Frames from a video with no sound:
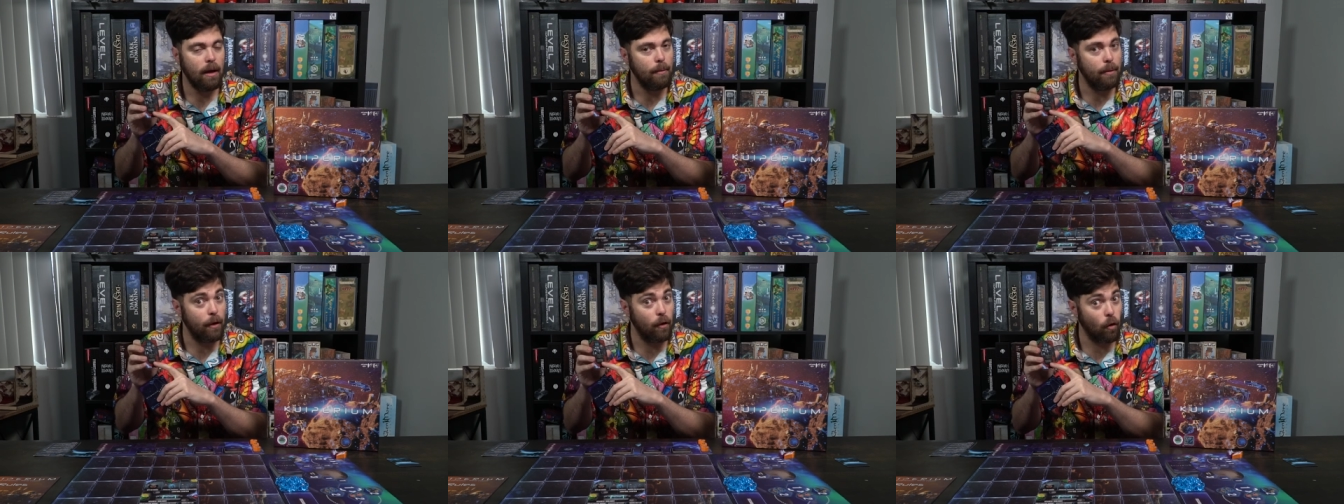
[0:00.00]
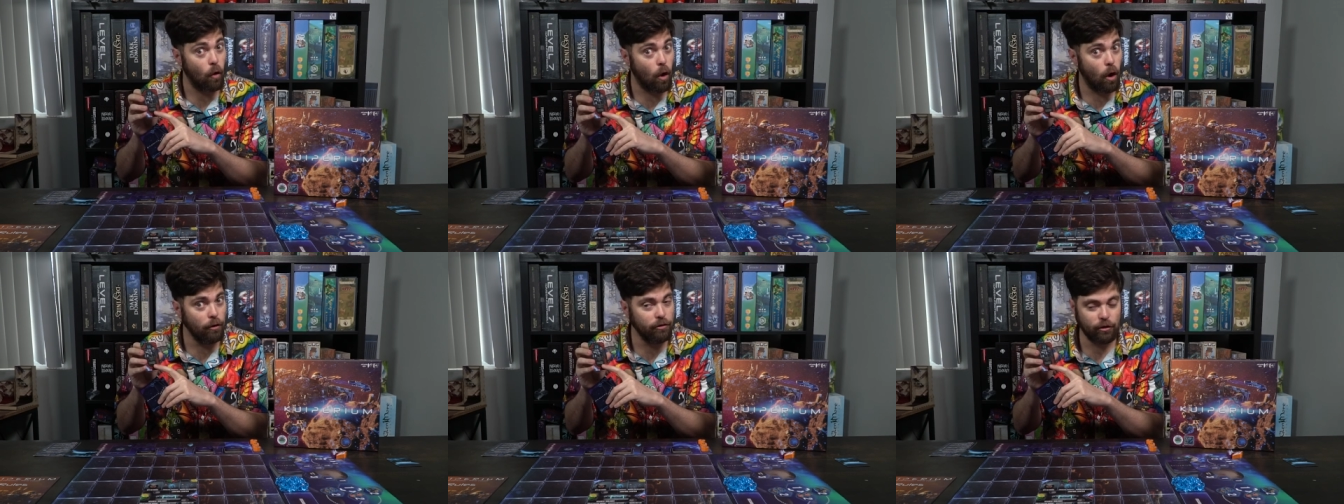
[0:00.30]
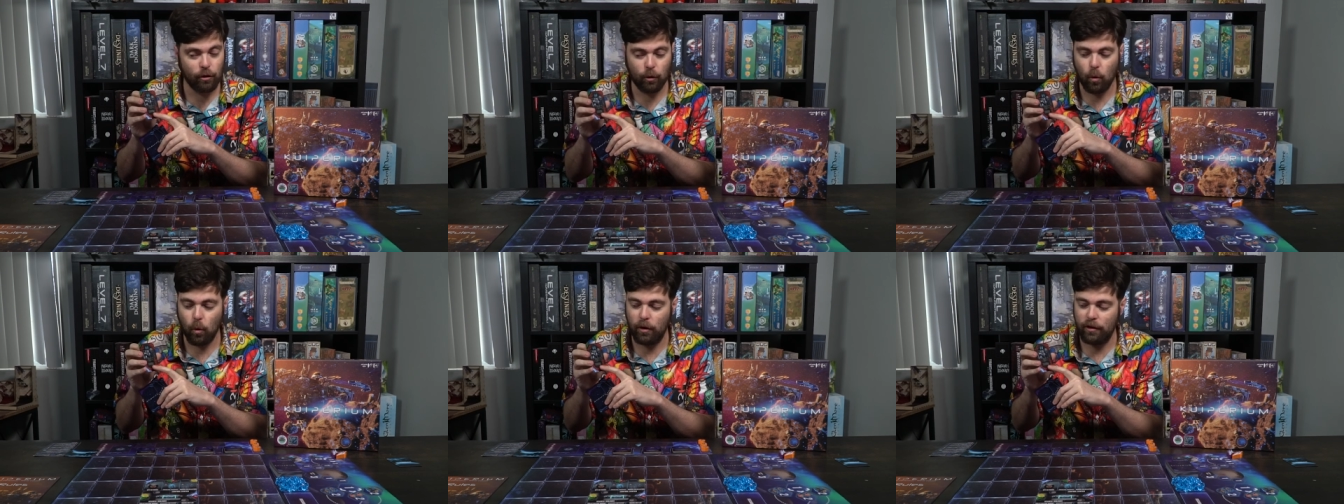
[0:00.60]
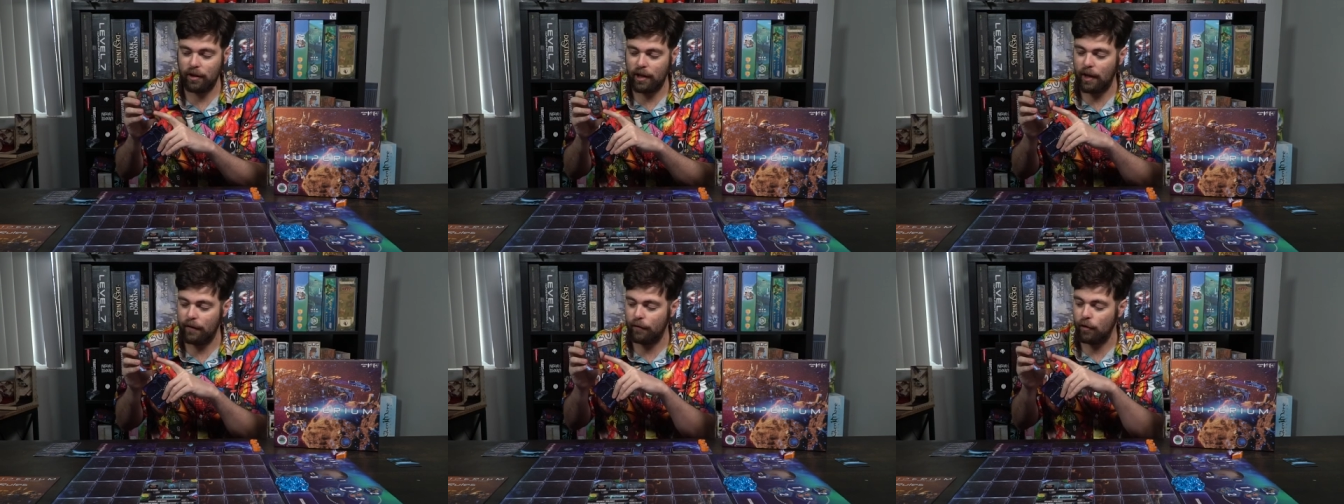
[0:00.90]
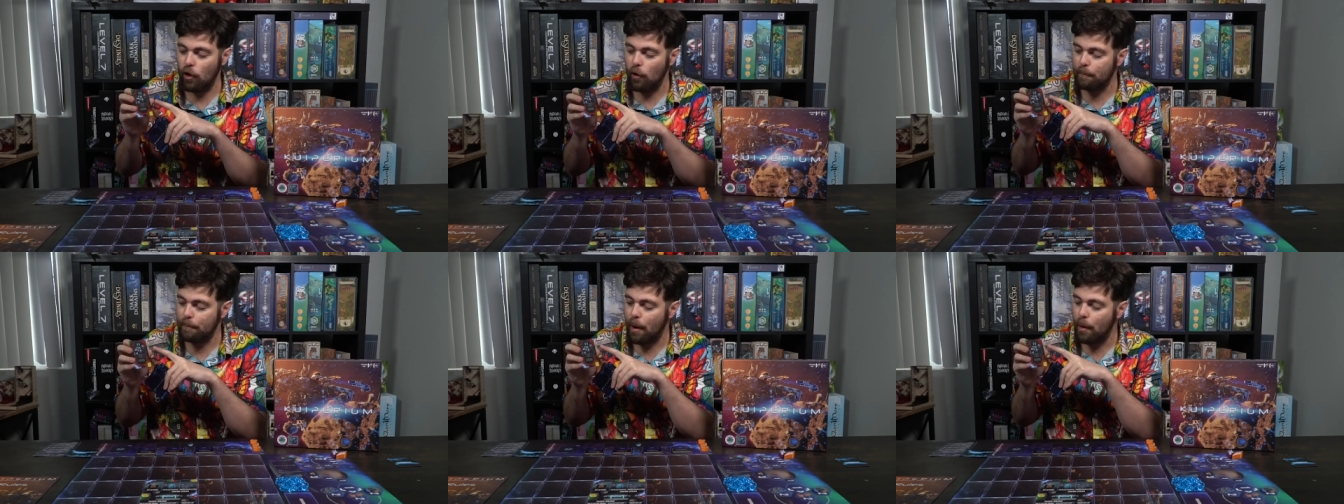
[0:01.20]
They are also going to give
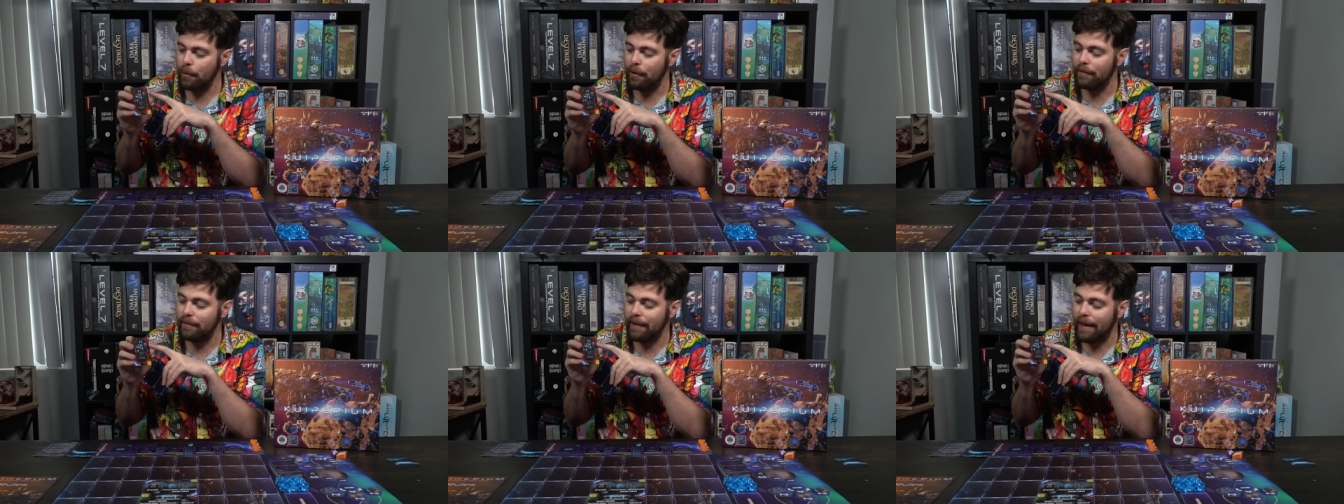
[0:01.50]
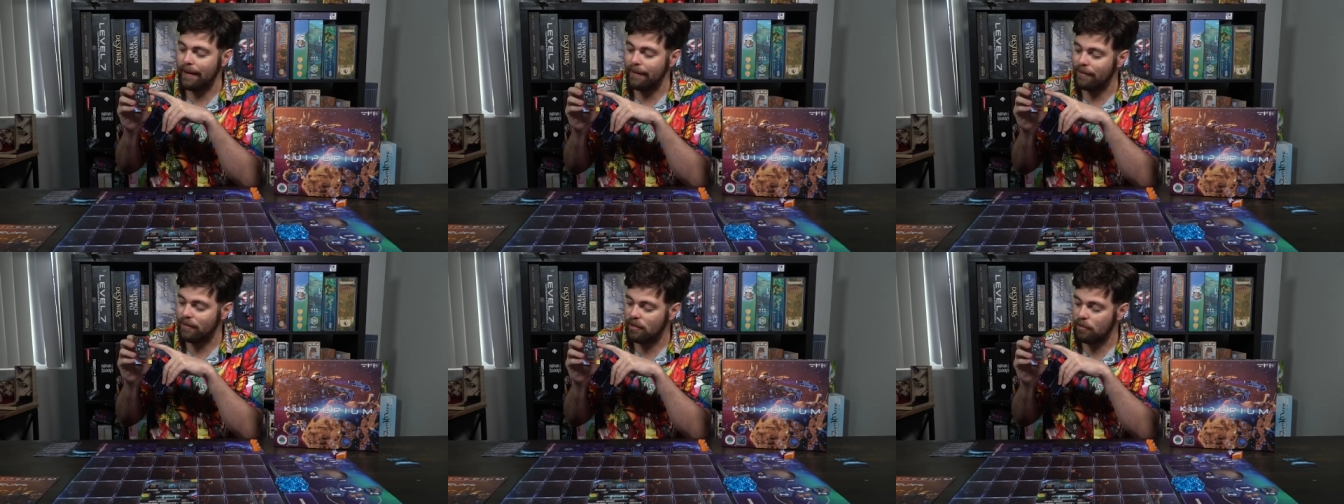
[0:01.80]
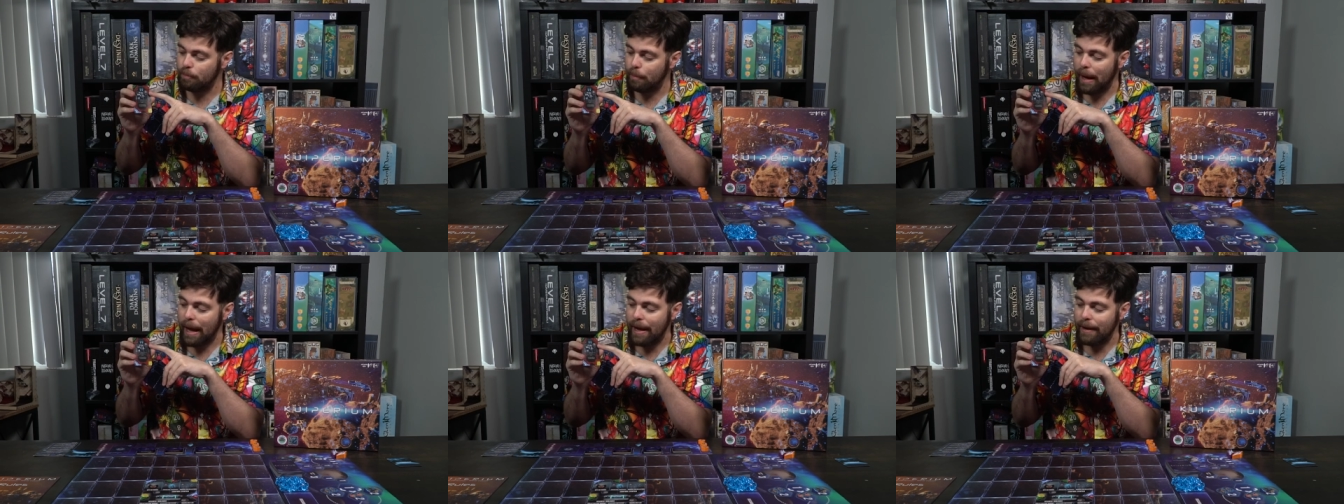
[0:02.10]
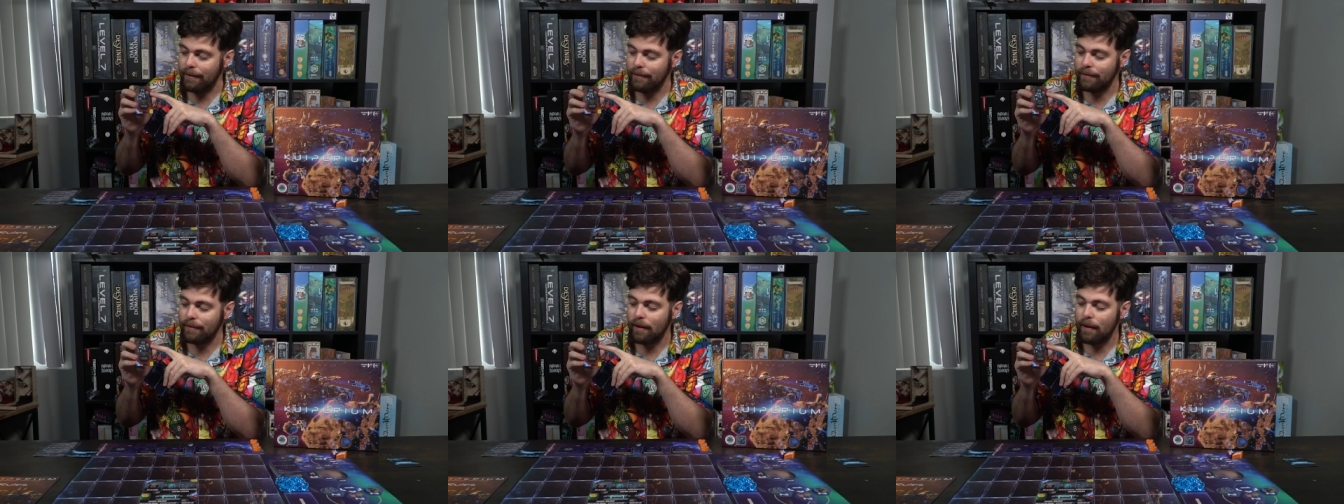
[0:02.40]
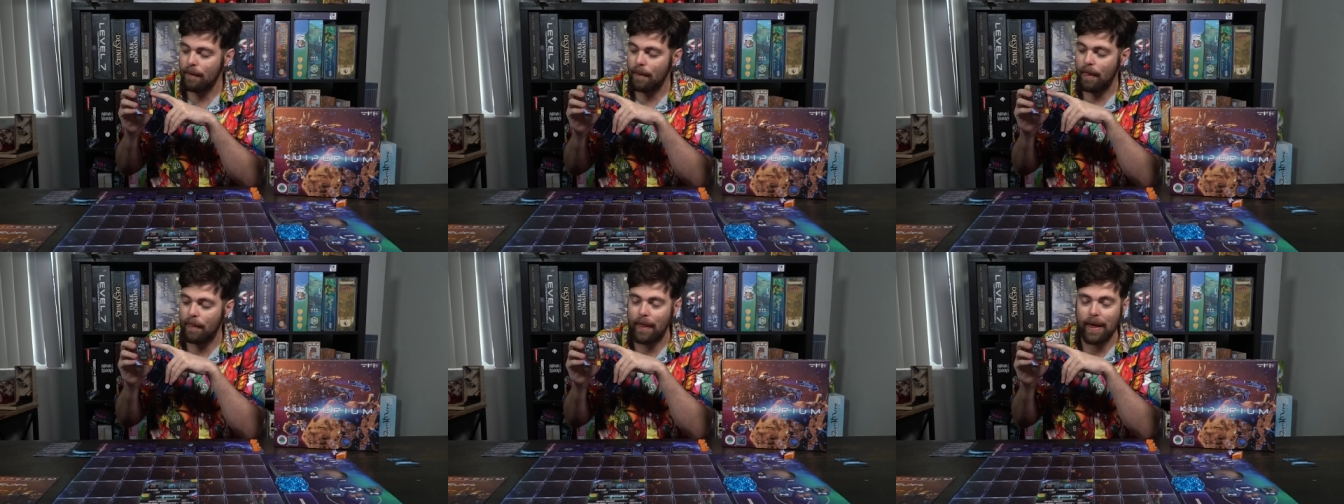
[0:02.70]
your opponents a space
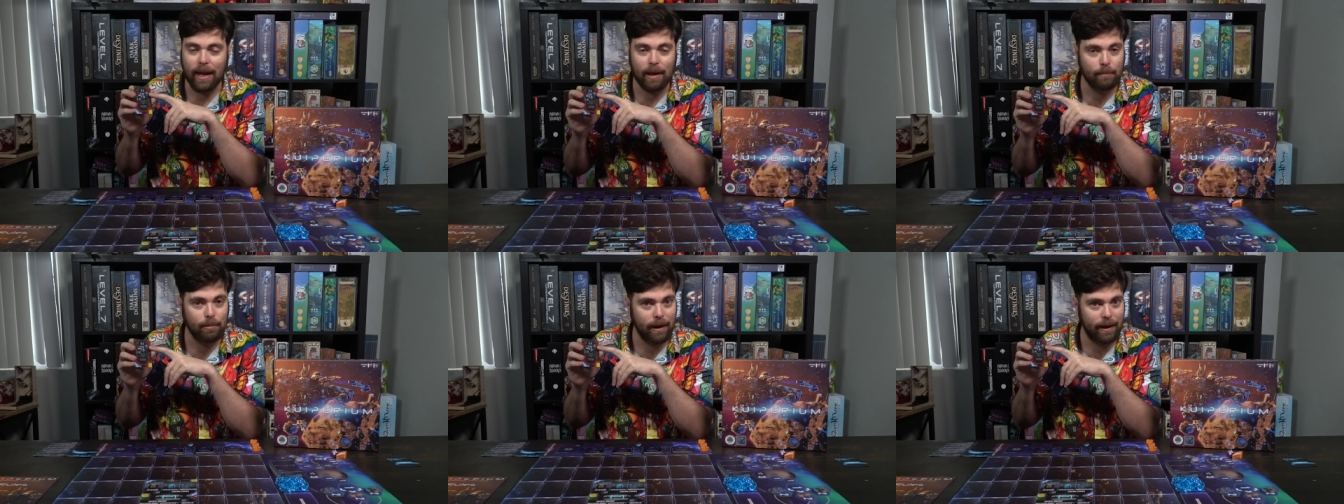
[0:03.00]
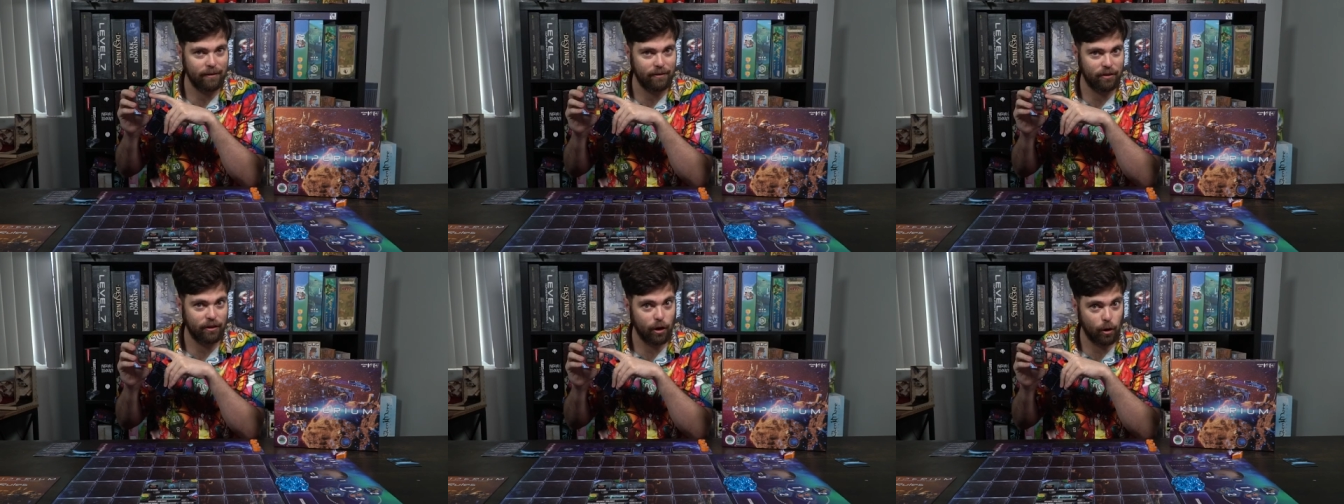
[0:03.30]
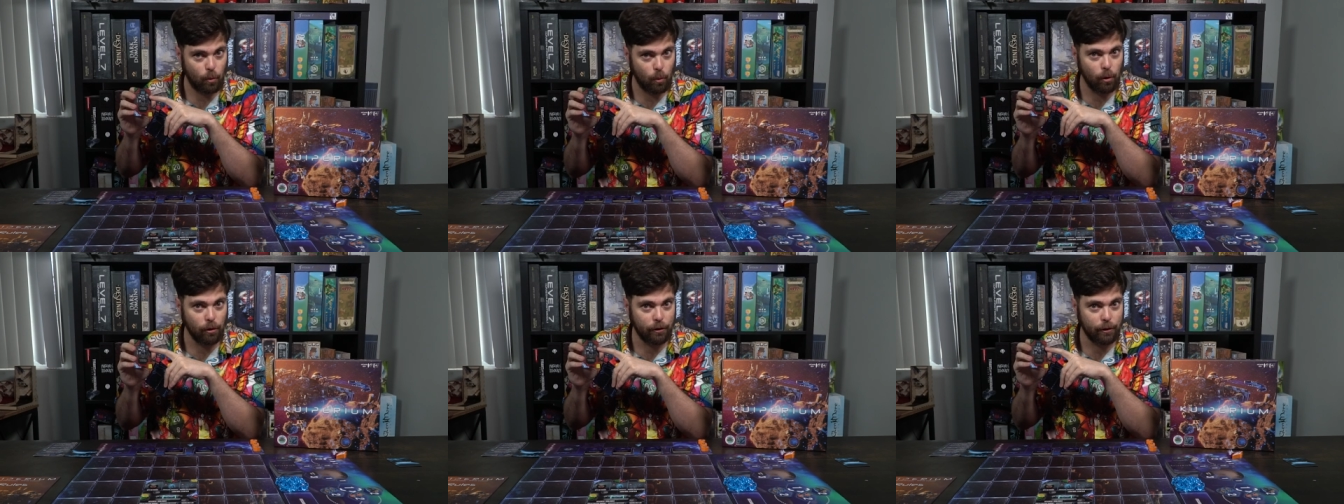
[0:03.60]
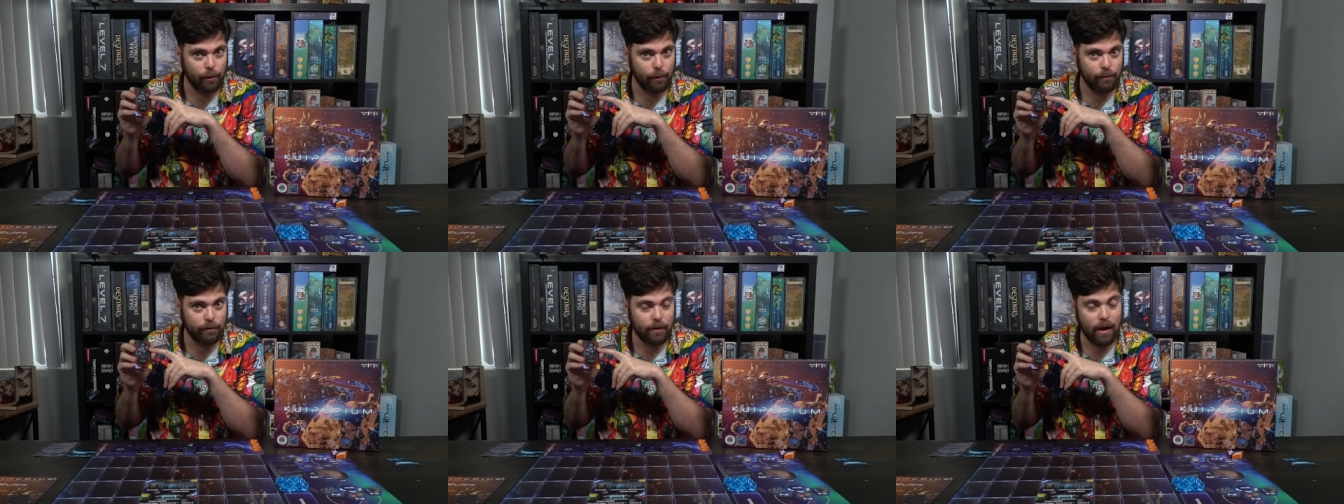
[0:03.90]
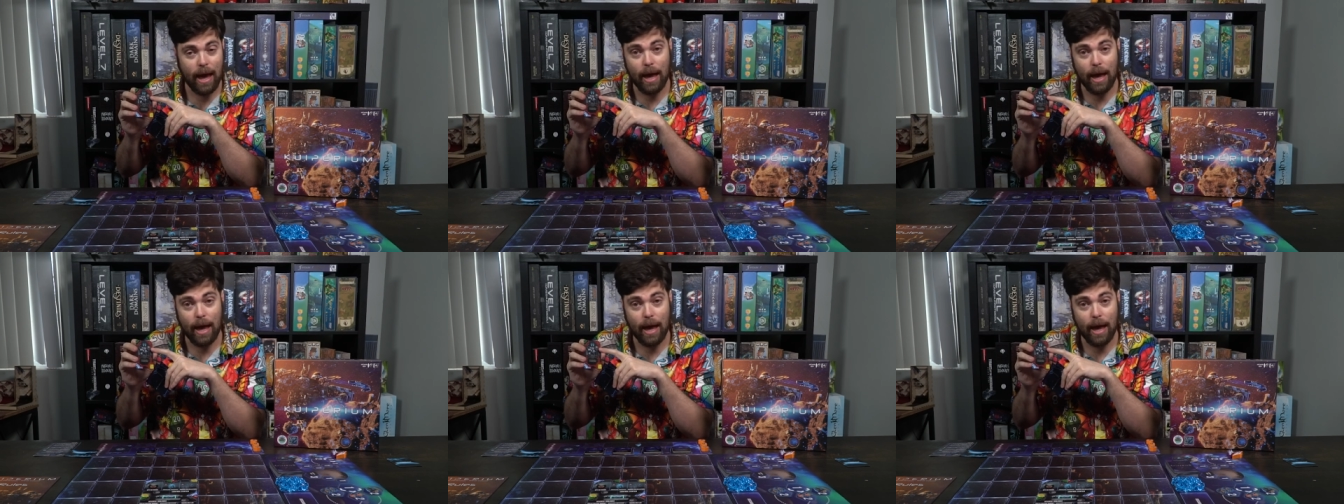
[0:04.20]
that they can place their workers,